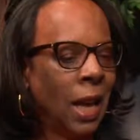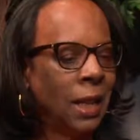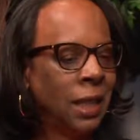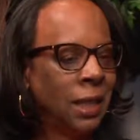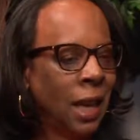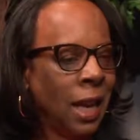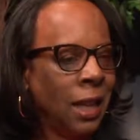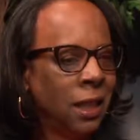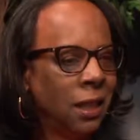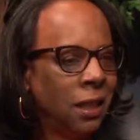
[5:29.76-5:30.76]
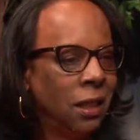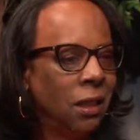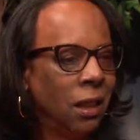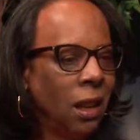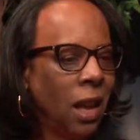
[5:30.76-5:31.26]
decided
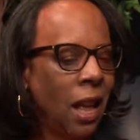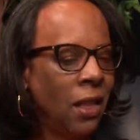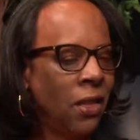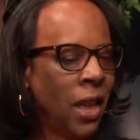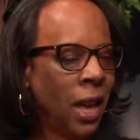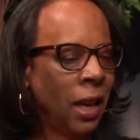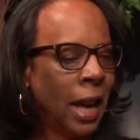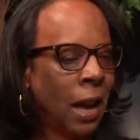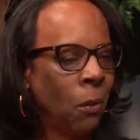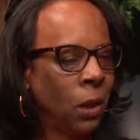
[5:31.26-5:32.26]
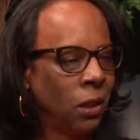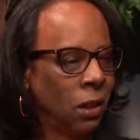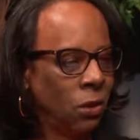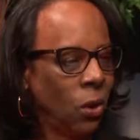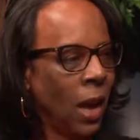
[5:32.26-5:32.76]
that I would
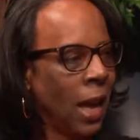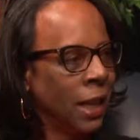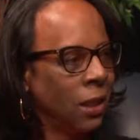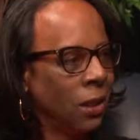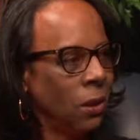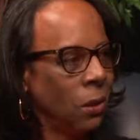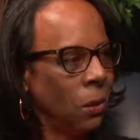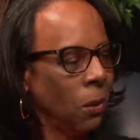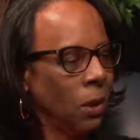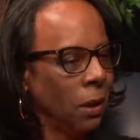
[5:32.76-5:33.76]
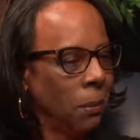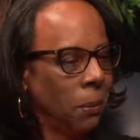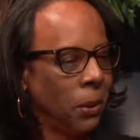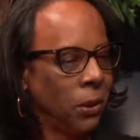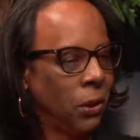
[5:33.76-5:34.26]
try to
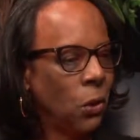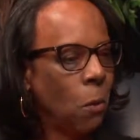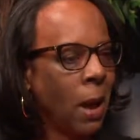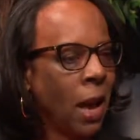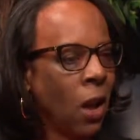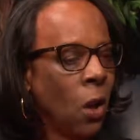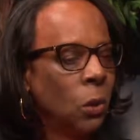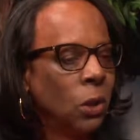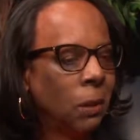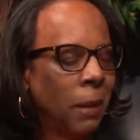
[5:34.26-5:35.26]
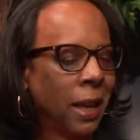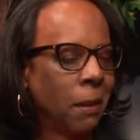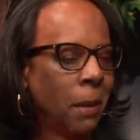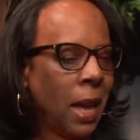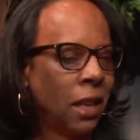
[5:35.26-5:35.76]
pursue my own to make
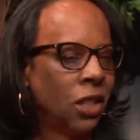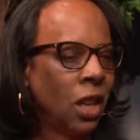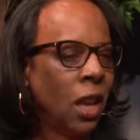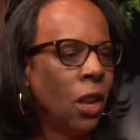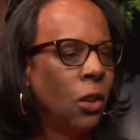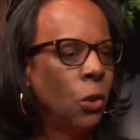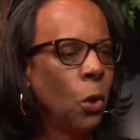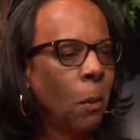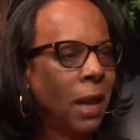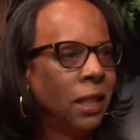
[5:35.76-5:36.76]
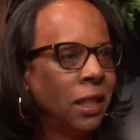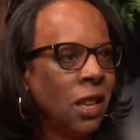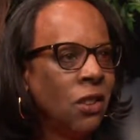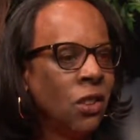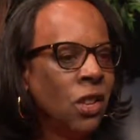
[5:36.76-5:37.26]
a match. During my
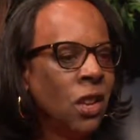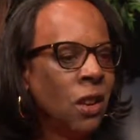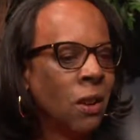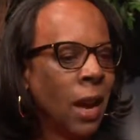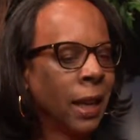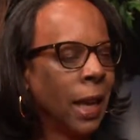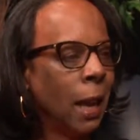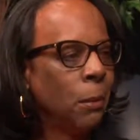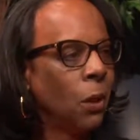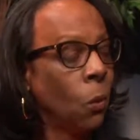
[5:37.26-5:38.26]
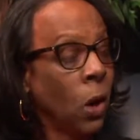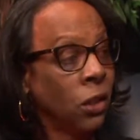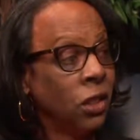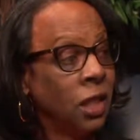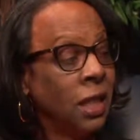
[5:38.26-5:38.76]
senior year, I came to
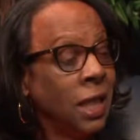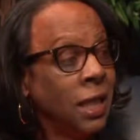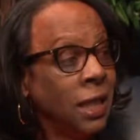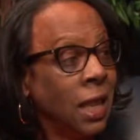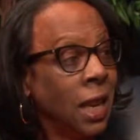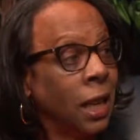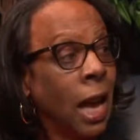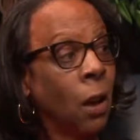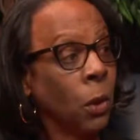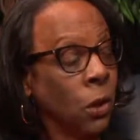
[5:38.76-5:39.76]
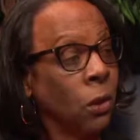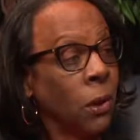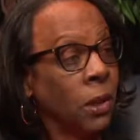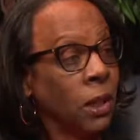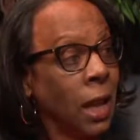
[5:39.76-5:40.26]
Washington, D.C. at Howard
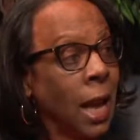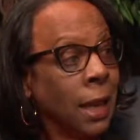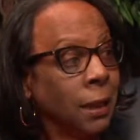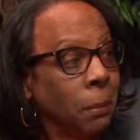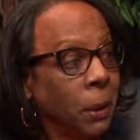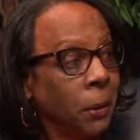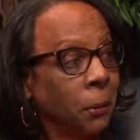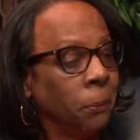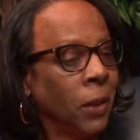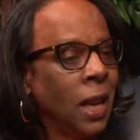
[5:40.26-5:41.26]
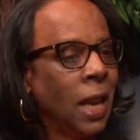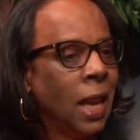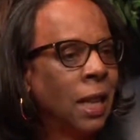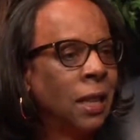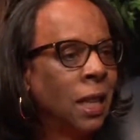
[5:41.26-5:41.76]
University Hospital
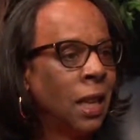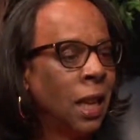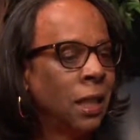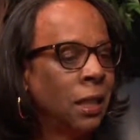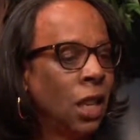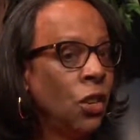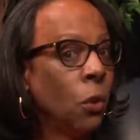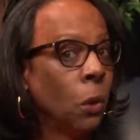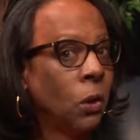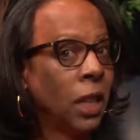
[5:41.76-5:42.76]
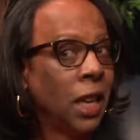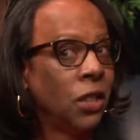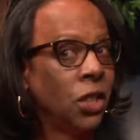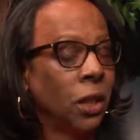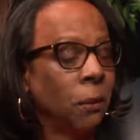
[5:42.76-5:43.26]
and did a senior
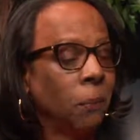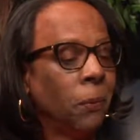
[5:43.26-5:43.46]
rotation.